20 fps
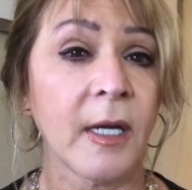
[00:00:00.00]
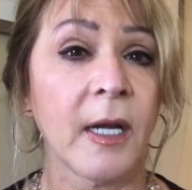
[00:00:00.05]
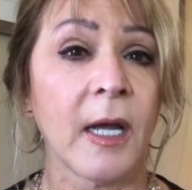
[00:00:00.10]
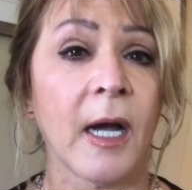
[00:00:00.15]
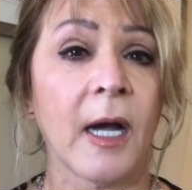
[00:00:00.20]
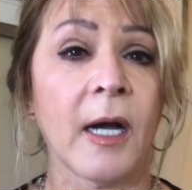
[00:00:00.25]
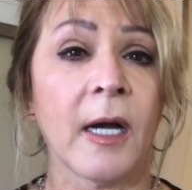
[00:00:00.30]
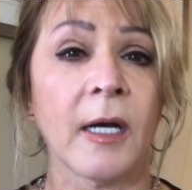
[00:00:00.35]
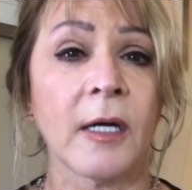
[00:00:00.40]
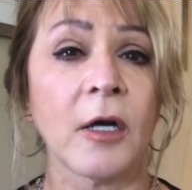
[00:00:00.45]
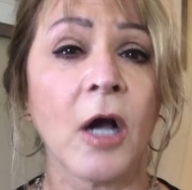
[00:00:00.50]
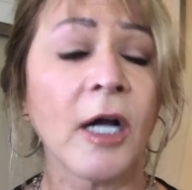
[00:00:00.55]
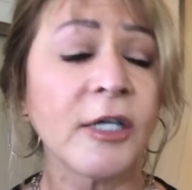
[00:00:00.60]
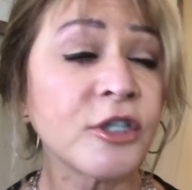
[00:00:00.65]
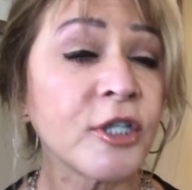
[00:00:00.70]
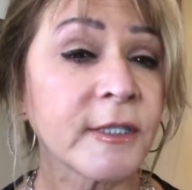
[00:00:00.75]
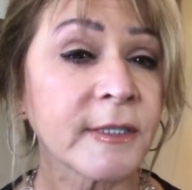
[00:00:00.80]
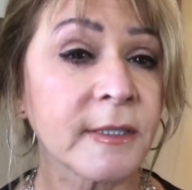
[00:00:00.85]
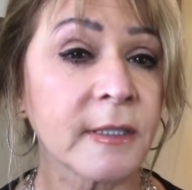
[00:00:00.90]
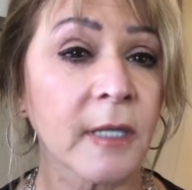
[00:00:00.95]
Uh,
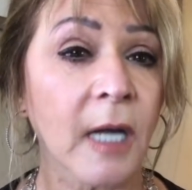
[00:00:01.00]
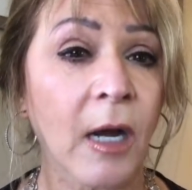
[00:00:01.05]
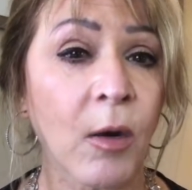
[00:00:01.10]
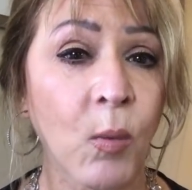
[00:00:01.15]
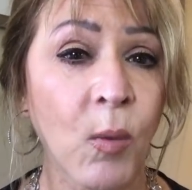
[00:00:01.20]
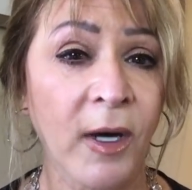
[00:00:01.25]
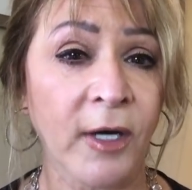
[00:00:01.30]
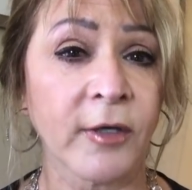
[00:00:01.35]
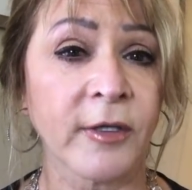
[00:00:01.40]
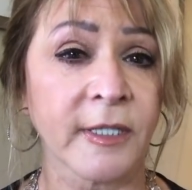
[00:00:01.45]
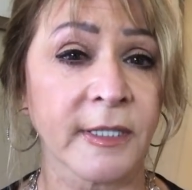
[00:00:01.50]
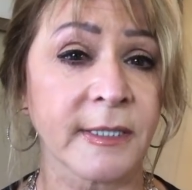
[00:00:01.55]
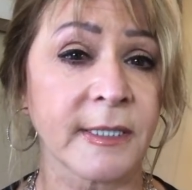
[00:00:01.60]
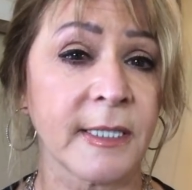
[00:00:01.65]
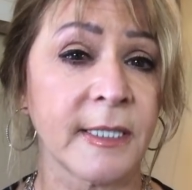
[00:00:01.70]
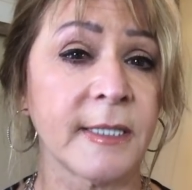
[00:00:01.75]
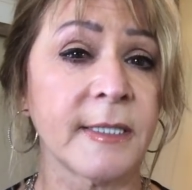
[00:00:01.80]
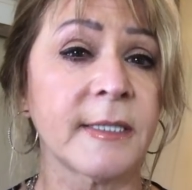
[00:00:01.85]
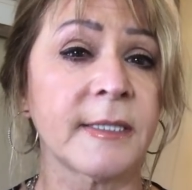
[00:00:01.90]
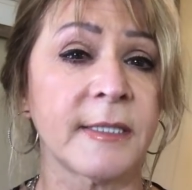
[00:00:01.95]
conscious awareness
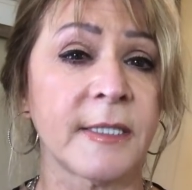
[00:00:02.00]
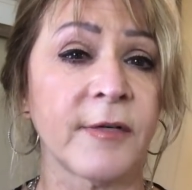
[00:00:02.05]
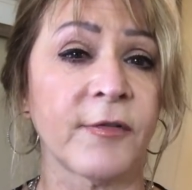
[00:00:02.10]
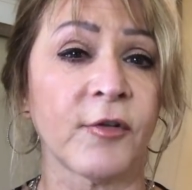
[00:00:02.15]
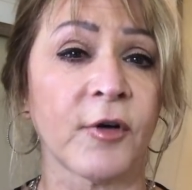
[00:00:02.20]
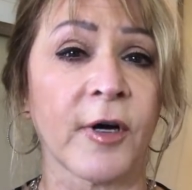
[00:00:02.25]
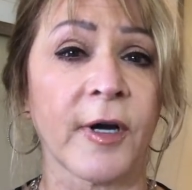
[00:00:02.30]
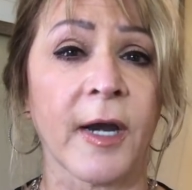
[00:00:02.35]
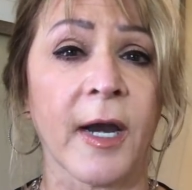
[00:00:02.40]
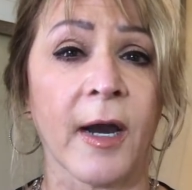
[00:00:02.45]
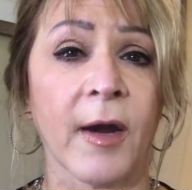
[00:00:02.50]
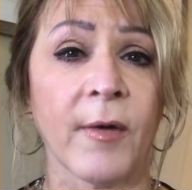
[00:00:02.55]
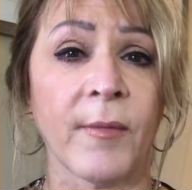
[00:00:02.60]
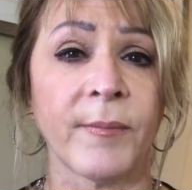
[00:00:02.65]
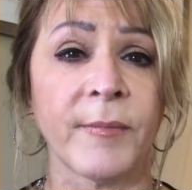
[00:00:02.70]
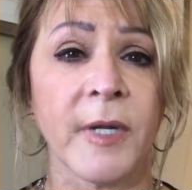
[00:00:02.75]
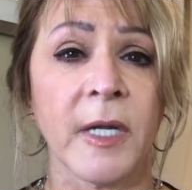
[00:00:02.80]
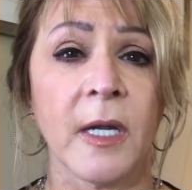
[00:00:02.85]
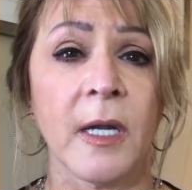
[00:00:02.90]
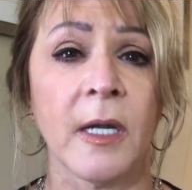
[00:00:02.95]
is different now.
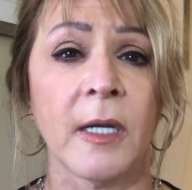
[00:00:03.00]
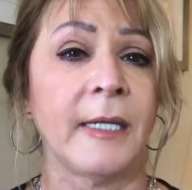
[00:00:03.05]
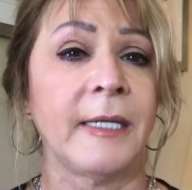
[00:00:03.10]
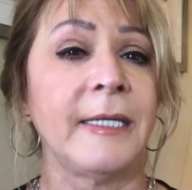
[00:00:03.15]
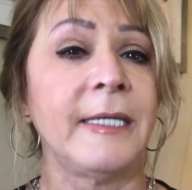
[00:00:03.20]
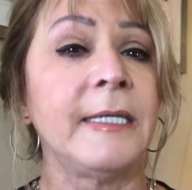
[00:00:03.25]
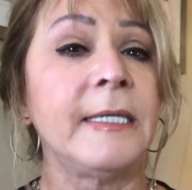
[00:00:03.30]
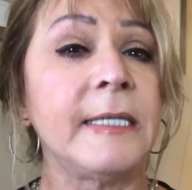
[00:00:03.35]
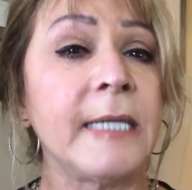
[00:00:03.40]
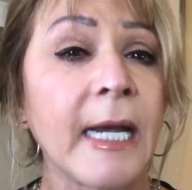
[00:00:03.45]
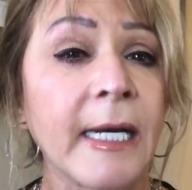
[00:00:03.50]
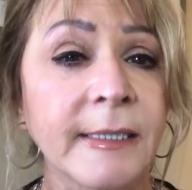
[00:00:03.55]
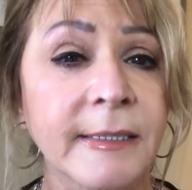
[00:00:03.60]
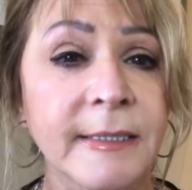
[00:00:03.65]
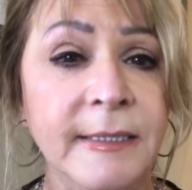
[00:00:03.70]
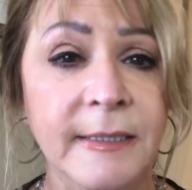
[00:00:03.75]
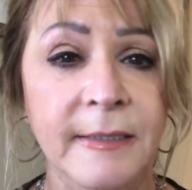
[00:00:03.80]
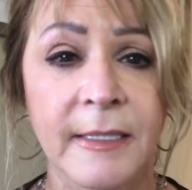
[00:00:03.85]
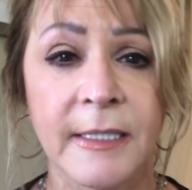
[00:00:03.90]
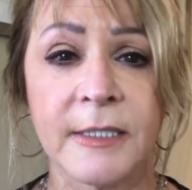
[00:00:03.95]

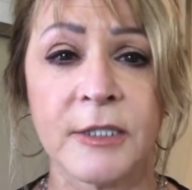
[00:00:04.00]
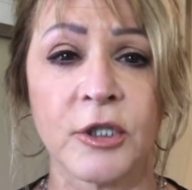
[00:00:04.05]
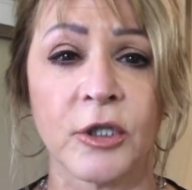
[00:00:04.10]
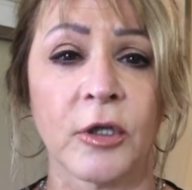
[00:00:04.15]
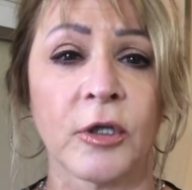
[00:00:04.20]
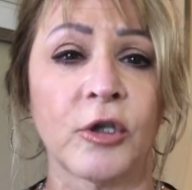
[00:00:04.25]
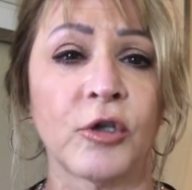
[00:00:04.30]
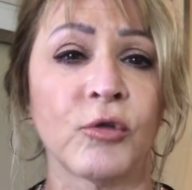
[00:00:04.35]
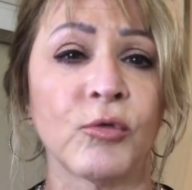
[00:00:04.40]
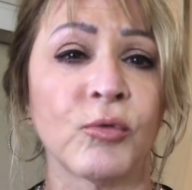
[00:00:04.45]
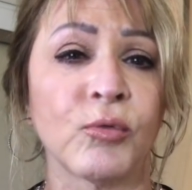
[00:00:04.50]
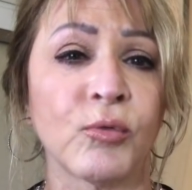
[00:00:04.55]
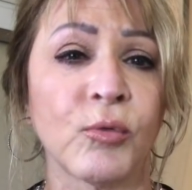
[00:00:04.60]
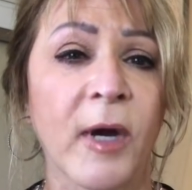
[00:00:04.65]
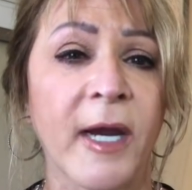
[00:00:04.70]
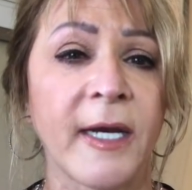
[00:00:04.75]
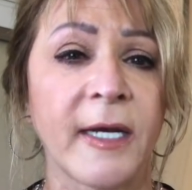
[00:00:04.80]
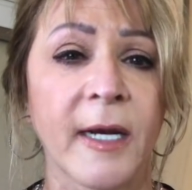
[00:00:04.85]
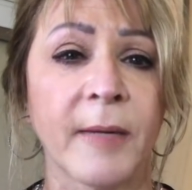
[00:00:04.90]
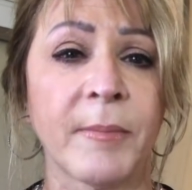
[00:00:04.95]
Yes, these are
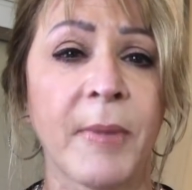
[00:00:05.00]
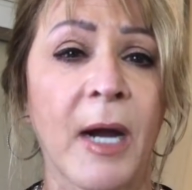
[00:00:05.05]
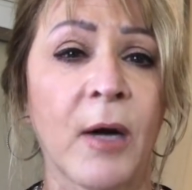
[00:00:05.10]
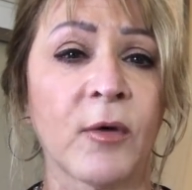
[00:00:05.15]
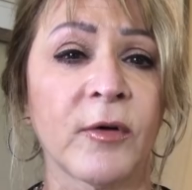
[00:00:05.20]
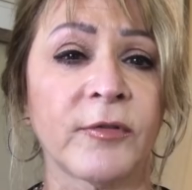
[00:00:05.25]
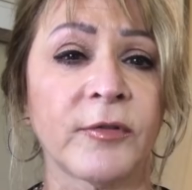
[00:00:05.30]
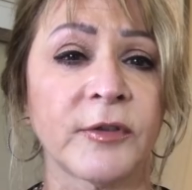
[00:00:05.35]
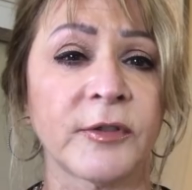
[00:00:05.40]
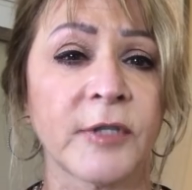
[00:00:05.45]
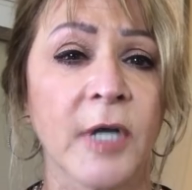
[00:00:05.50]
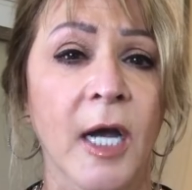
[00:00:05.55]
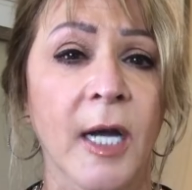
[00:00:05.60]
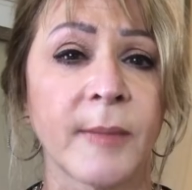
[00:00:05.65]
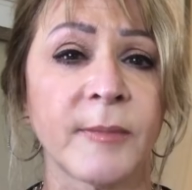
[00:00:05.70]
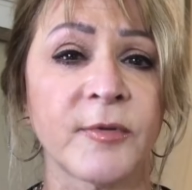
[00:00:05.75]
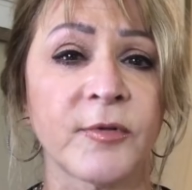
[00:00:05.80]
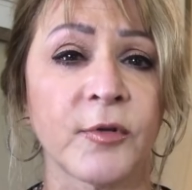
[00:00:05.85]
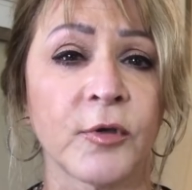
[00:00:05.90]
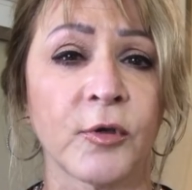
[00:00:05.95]
great and powerful
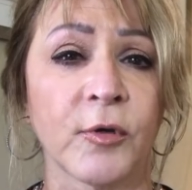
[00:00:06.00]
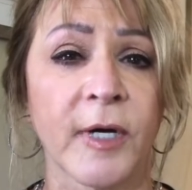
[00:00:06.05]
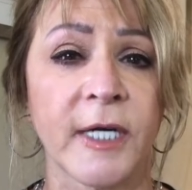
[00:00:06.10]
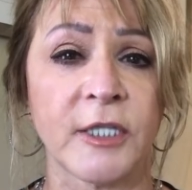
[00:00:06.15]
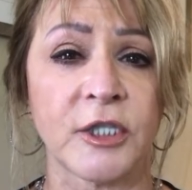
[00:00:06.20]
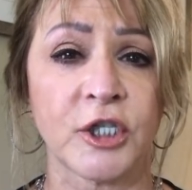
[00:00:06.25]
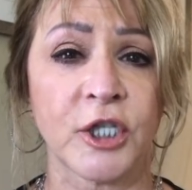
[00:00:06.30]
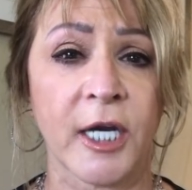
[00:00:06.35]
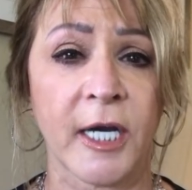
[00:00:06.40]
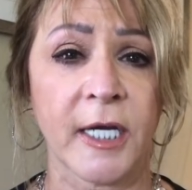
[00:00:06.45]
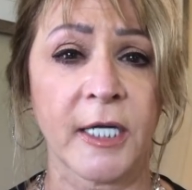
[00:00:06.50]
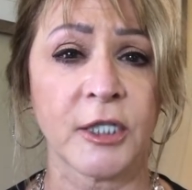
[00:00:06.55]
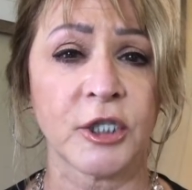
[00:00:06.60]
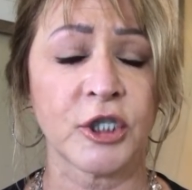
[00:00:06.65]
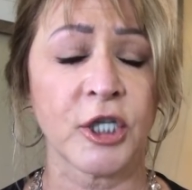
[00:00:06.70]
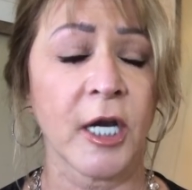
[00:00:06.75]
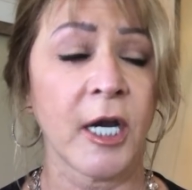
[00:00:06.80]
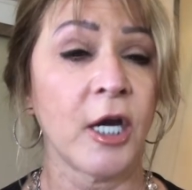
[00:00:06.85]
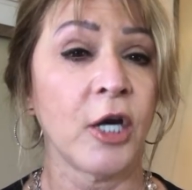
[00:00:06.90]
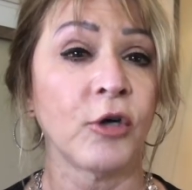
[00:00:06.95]
times for great
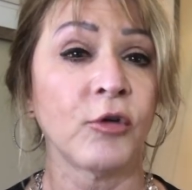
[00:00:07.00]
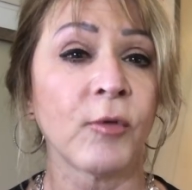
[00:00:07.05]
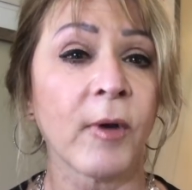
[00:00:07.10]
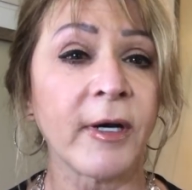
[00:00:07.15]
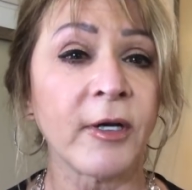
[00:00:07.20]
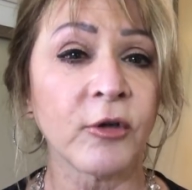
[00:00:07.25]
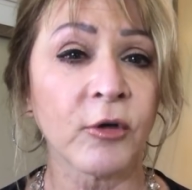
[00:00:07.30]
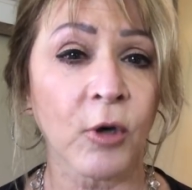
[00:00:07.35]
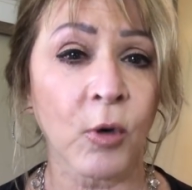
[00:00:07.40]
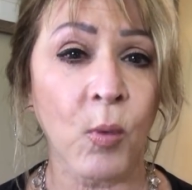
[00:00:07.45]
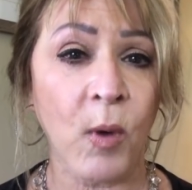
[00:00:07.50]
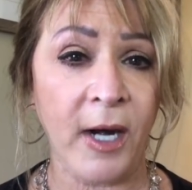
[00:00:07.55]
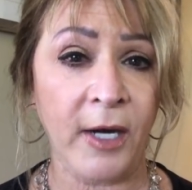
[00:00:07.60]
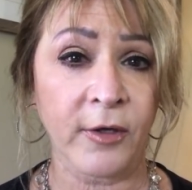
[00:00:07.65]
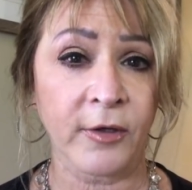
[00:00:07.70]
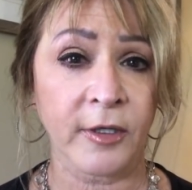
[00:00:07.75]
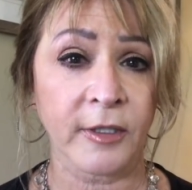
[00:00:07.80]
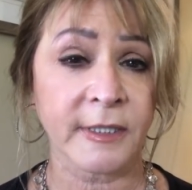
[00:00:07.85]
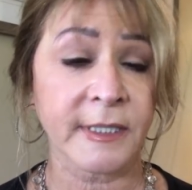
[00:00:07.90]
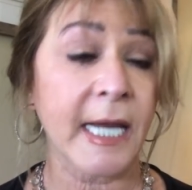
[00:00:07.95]
change, greater
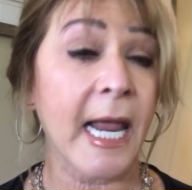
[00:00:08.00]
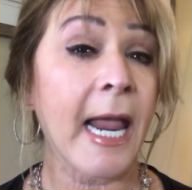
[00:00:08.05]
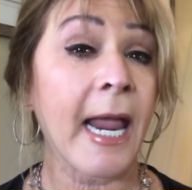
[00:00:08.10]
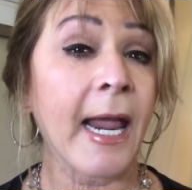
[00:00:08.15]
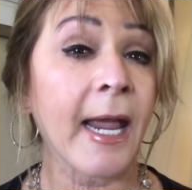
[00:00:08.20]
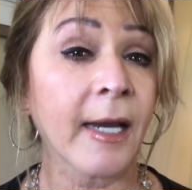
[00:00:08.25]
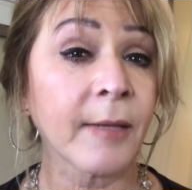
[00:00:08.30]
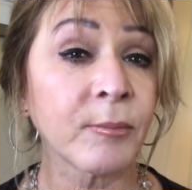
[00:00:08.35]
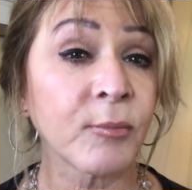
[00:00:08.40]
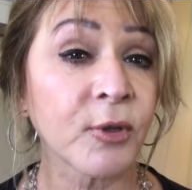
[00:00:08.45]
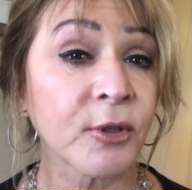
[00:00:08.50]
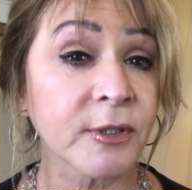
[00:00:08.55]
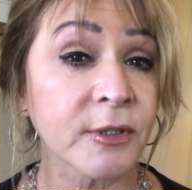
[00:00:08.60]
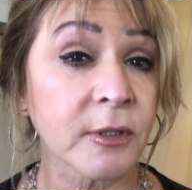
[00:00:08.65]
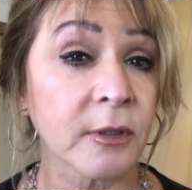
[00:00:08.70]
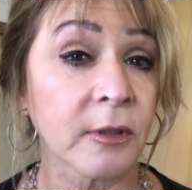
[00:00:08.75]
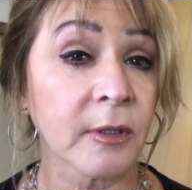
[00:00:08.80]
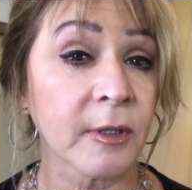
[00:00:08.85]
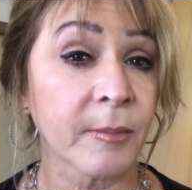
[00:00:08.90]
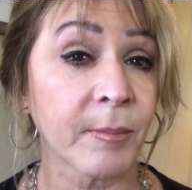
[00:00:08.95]
awareness, and
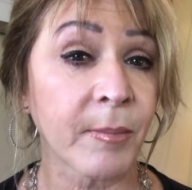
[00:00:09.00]
personal